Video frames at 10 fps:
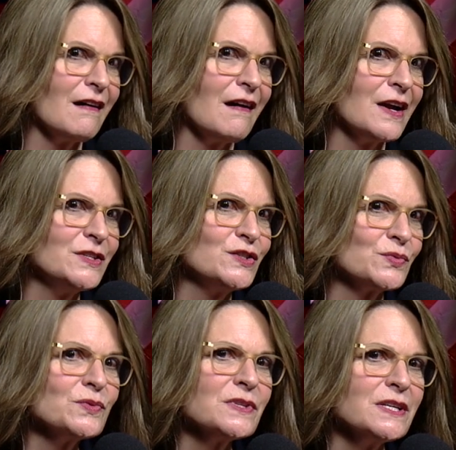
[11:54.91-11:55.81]
I
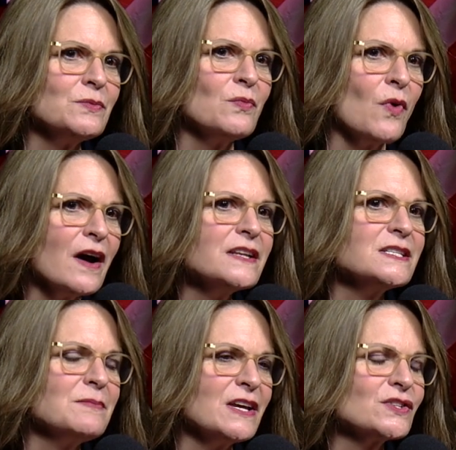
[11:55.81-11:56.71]
truly want
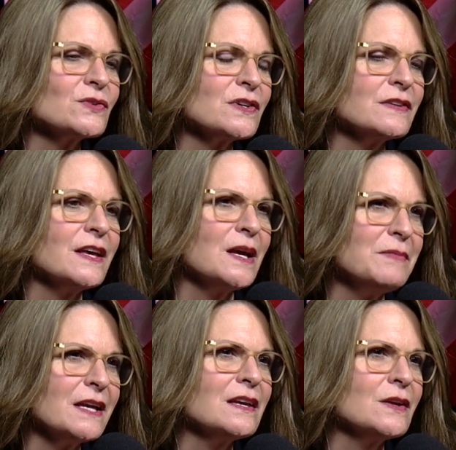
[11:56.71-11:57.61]
to make sure that I'm
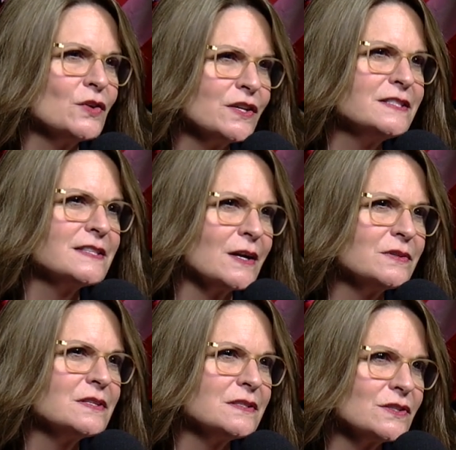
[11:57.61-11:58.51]
making good, sound
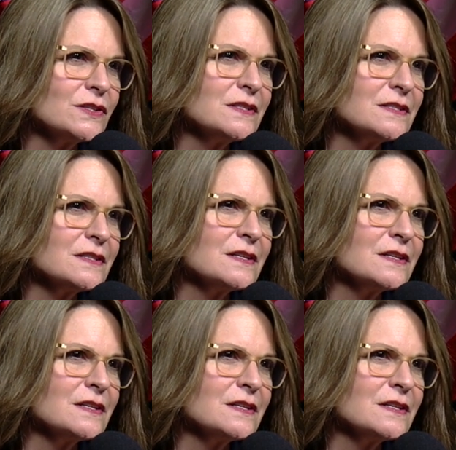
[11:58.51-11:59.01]
decisions.